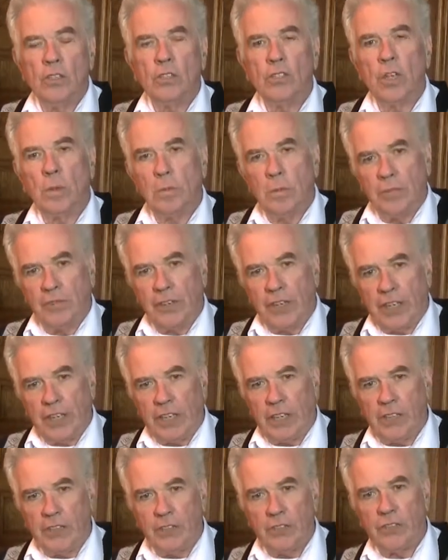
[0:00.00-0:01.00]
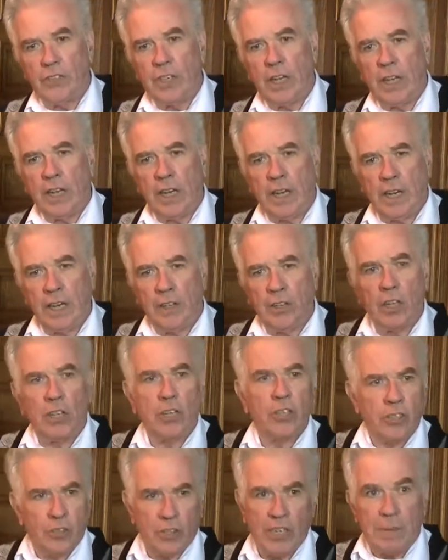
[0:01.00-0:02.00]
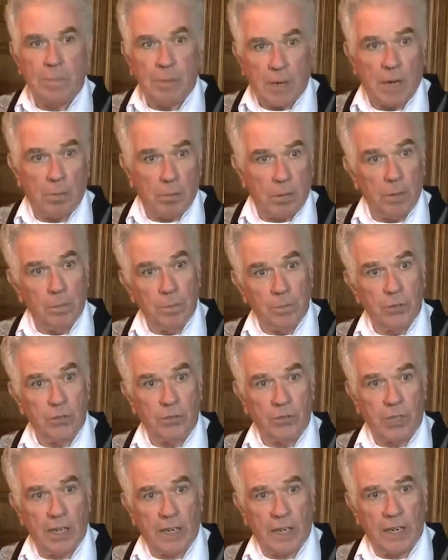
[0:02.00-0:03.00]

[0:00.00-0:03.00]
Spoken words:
Some of it is. There are three problems.